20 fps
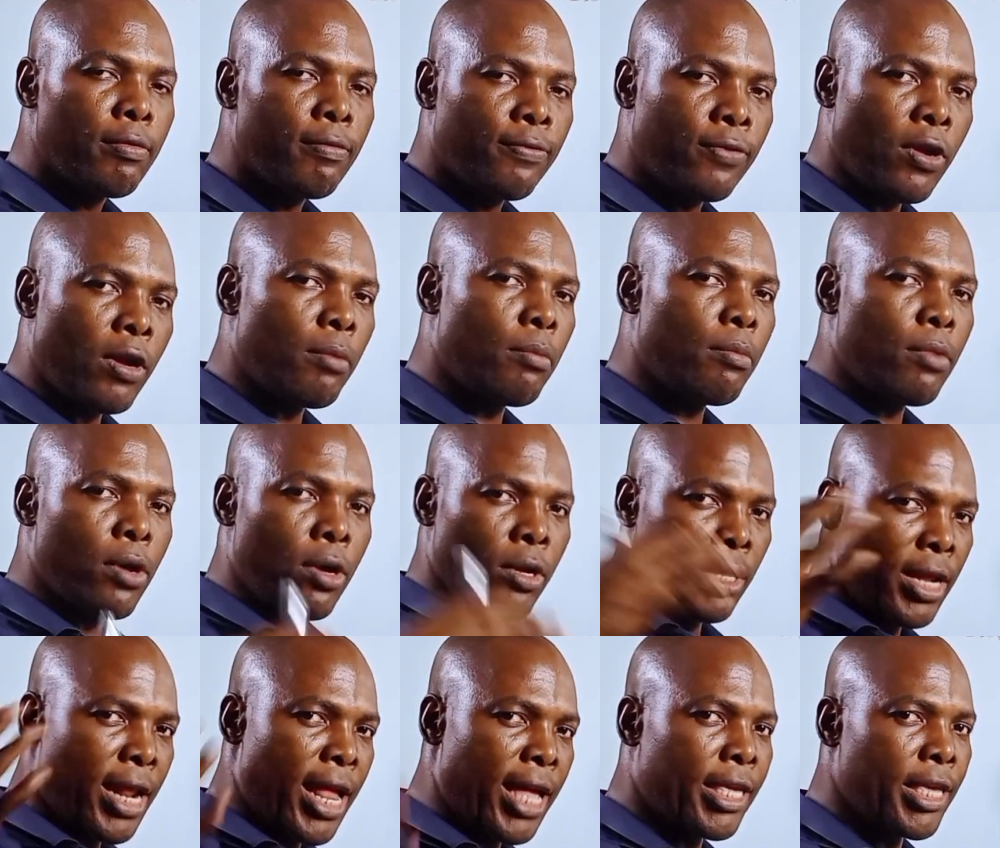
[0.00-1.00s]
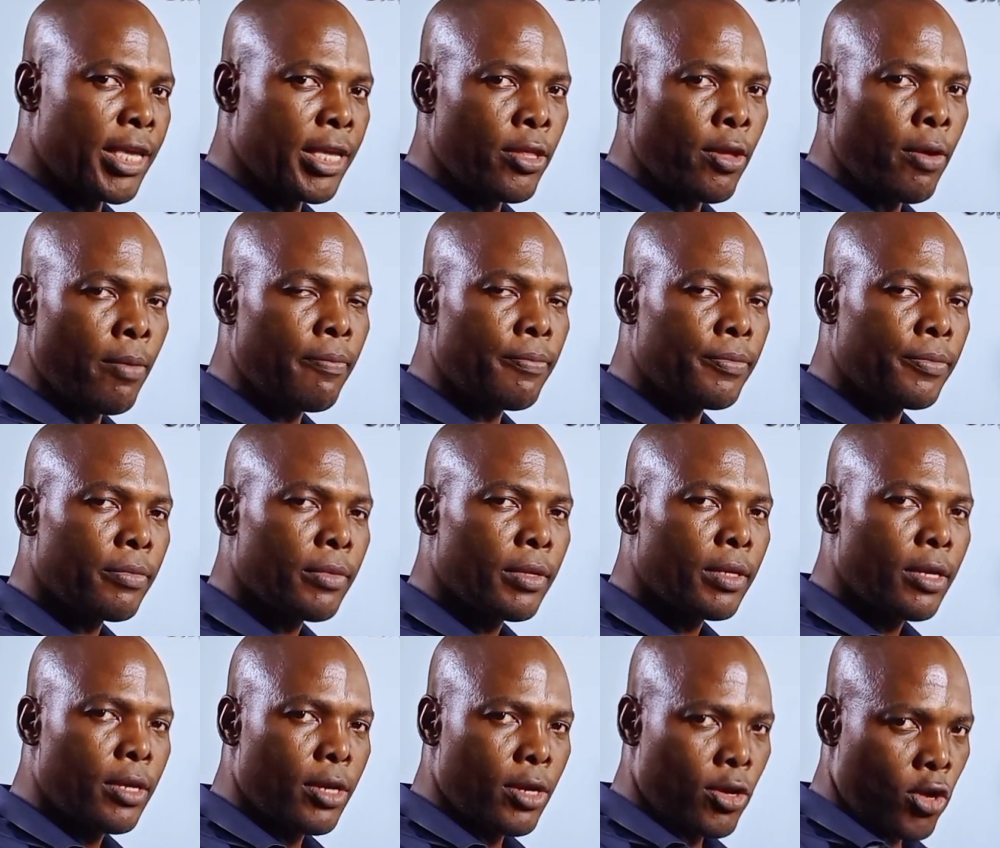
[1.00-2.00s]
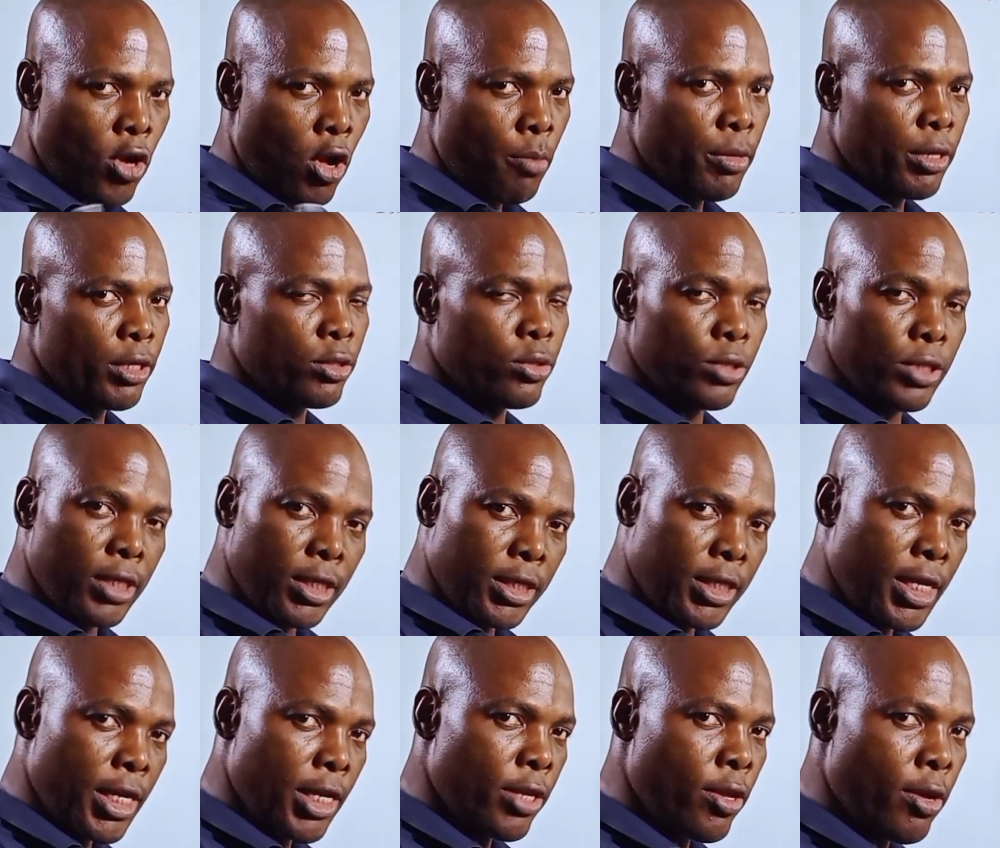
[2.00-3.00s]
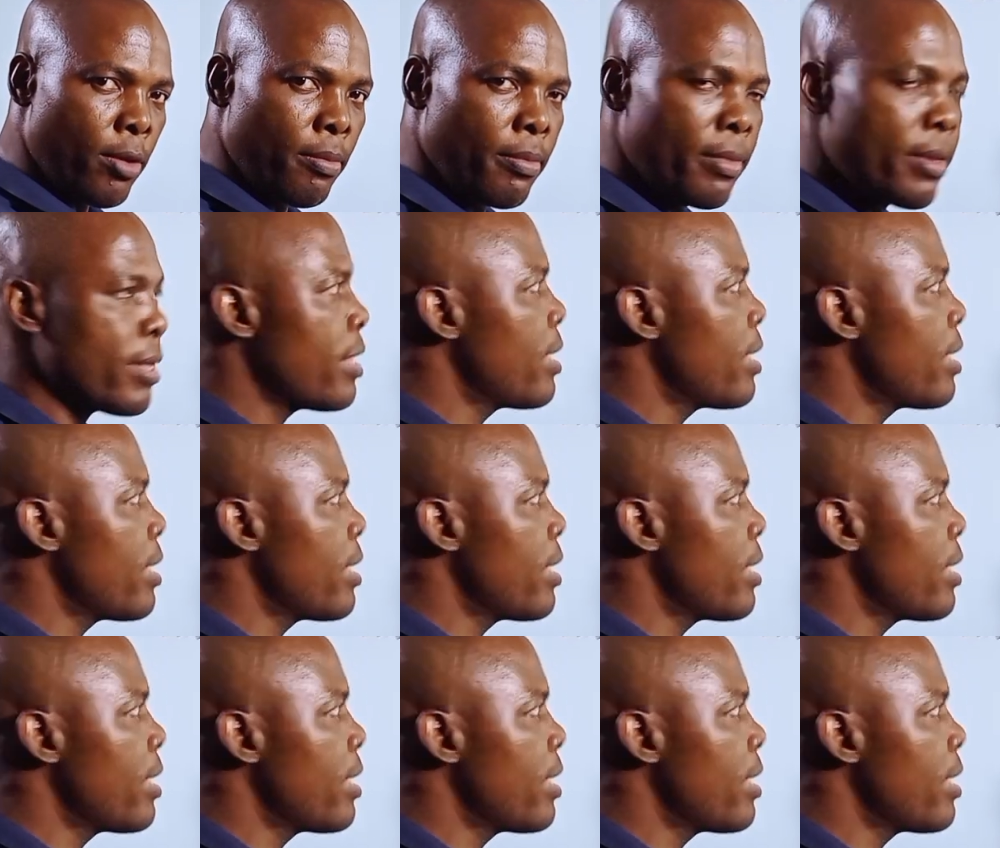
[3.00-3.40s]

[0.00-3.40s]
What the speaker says: from another kingdom coming to this kingdom,